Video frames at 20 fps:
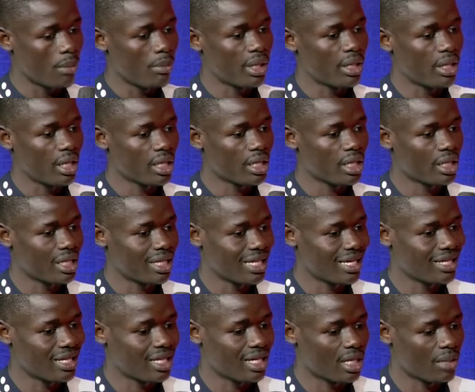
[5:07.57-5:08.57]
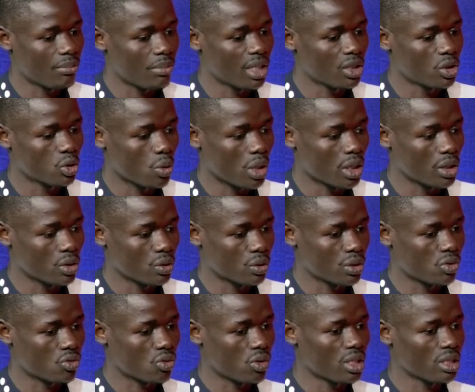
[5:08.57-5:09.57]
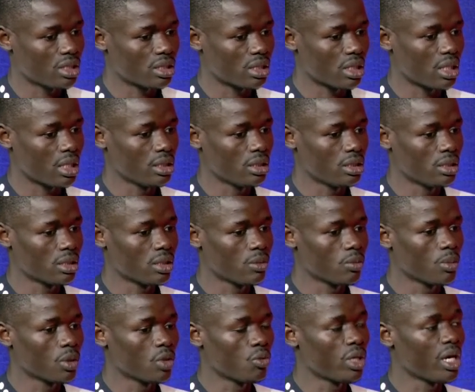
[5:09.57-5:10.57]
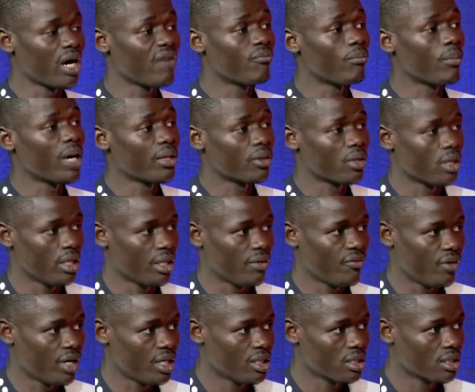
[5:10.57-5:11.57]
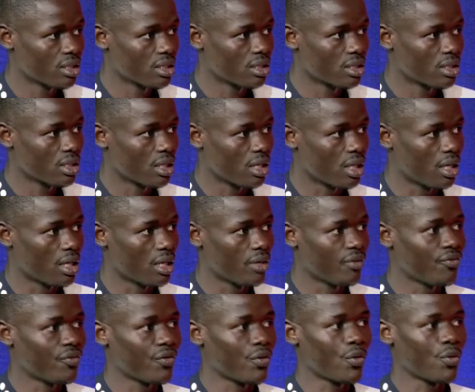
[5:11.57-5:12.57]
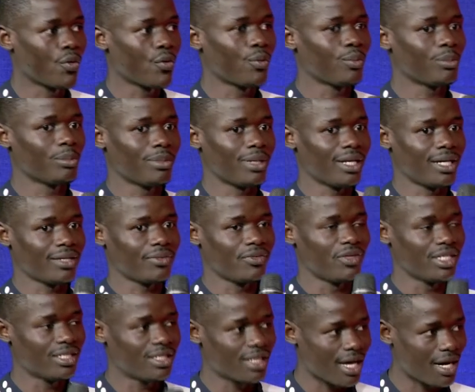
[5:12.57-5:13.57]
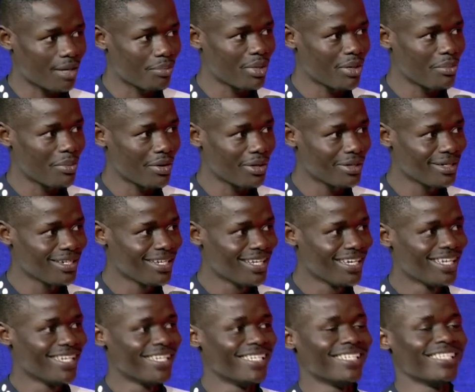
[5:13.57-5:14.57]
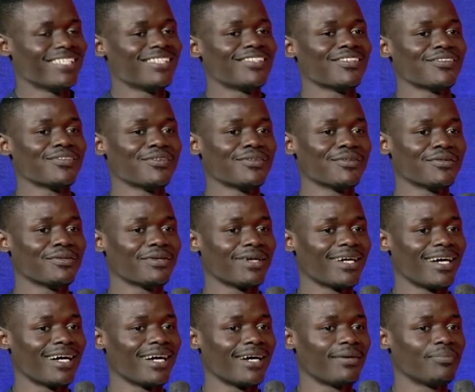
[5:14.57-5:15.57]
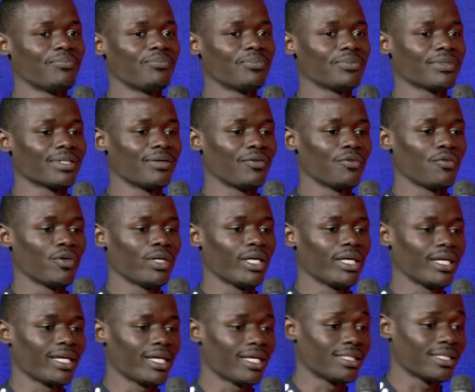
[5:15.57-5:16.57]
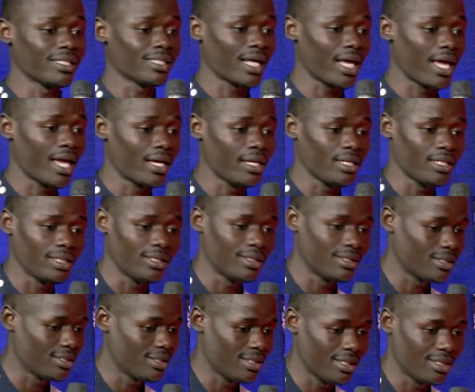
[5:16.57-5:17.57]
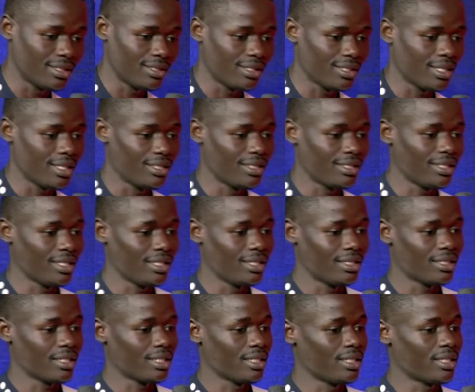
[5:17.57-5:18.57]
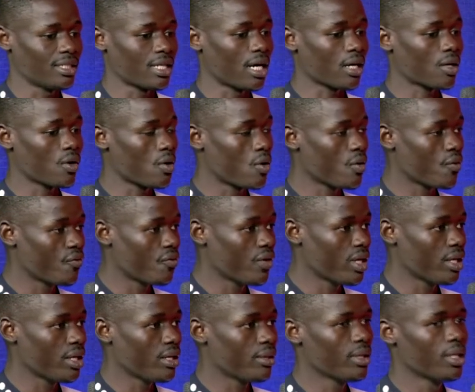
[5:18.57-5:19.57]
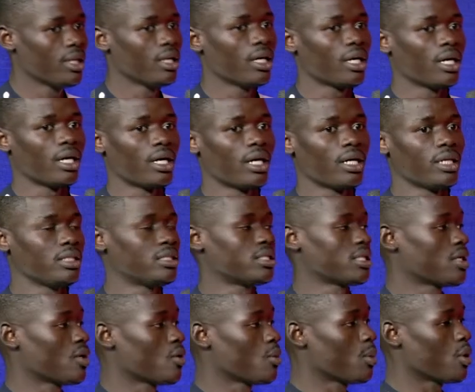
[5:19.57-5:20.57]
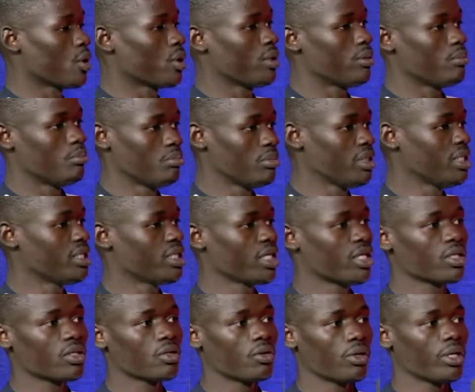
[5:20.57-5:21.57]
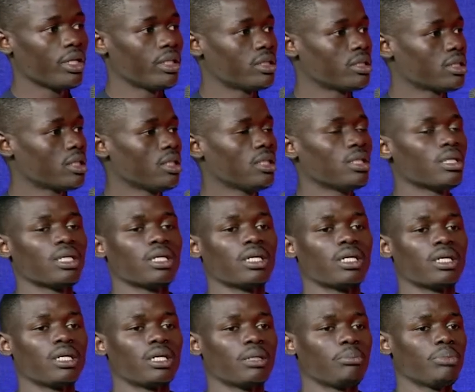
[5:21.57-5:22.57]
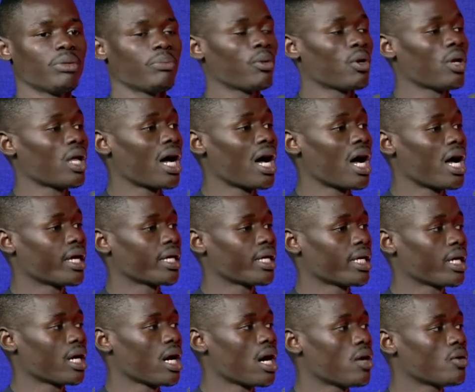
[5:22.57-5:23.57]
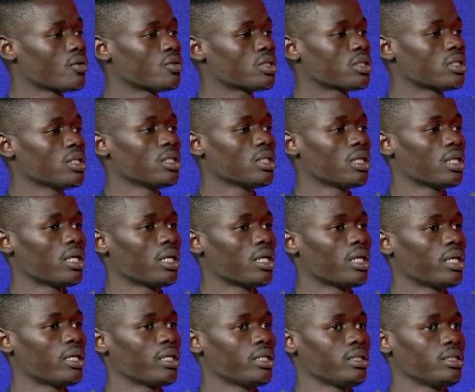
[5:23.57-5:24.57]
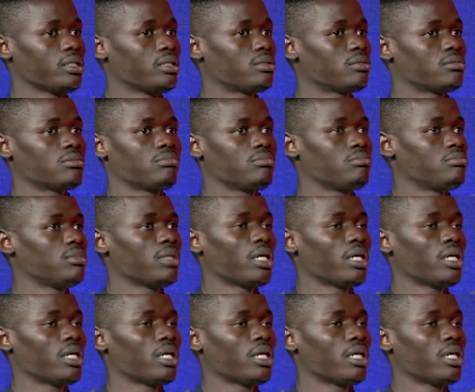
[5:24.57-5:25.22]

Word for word: But the other thing that I might want to stress is we have monthly events uh, for like these young people. Okay. So um, we can say it's it's it's it's it's a coffee, uh, it's a normal meet and greet. Mm-hmm. uh, people are hanging out. Mm-hmm. uh, it's.